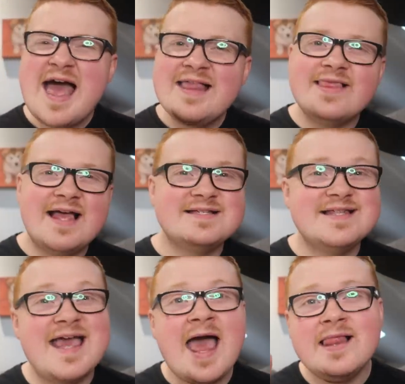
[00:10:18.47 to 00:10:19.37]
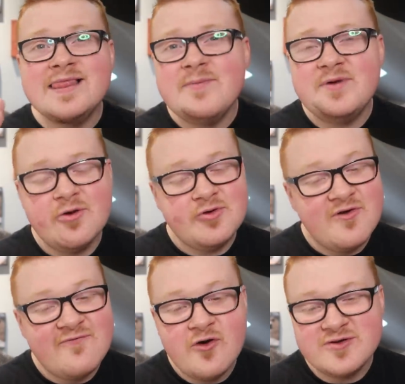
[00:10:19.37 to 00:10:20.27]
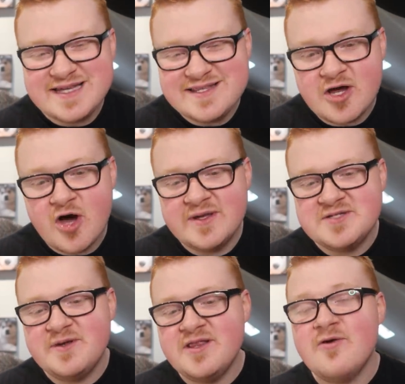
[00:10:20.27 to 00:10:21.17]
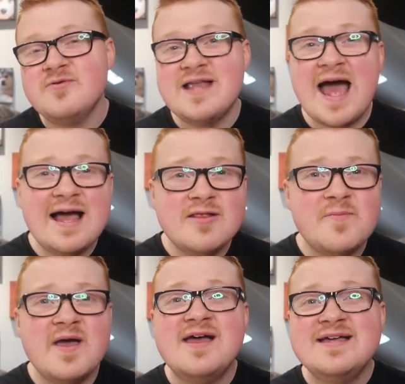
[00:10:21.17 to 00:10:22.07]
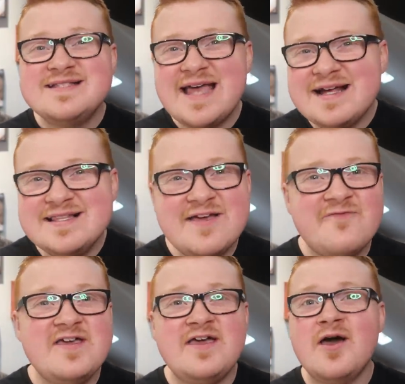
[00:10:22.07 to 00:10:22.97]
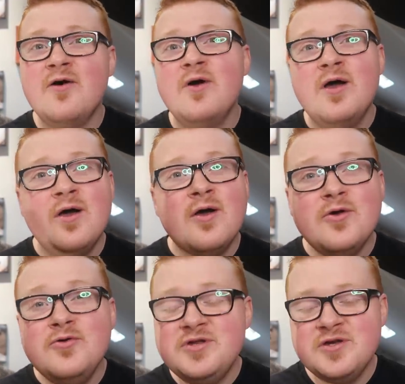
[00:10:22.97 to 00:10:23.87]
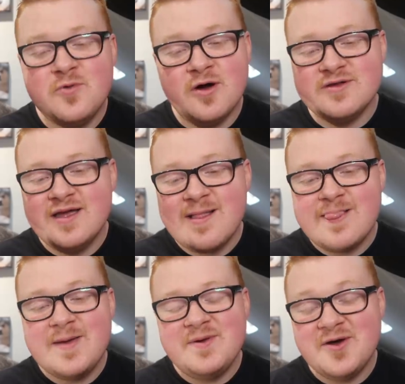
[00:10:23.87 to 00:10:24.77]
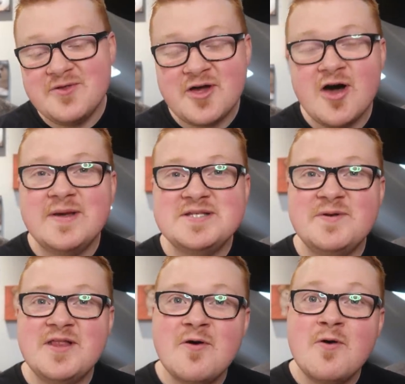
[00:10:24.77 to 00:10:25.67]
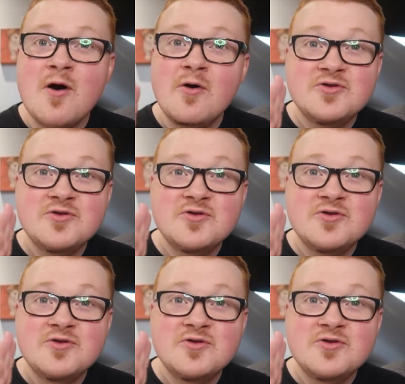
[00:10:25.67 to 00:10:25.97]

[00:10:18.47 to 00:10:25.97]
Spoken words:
And lastly, let me know your thoughts in the comments below. Alaba, Tagliafico, who do you want? Let me know in the comments below.